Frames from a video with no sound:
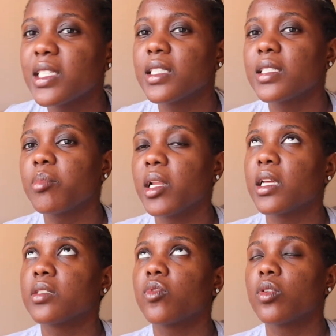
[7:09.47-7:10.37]
I said it in my
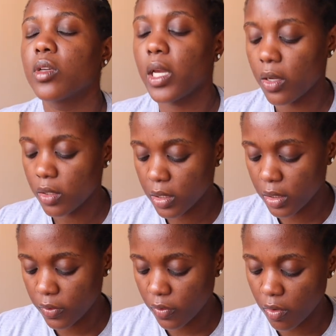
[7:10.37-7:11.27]
last vlog, I got
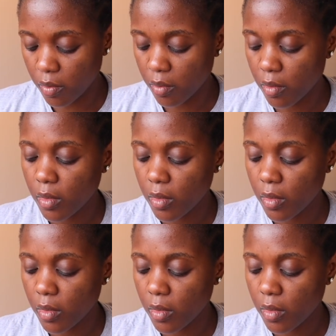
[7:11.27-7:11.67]
this from